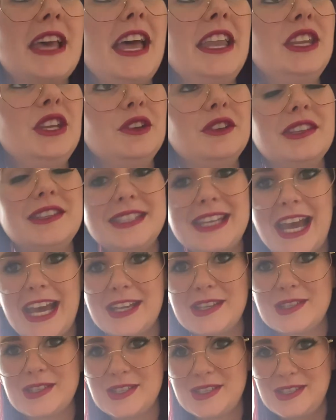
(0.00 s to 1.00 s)
any other
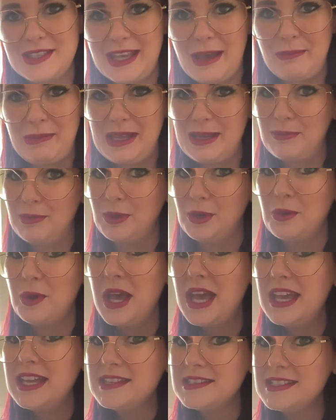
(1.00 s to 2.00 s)
tasks that people
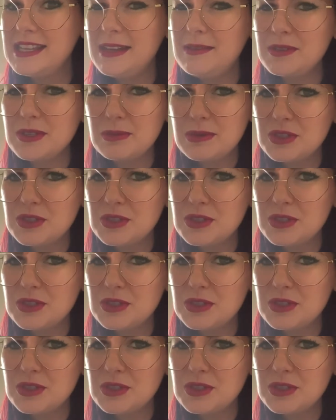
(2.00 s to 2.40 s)
seem to be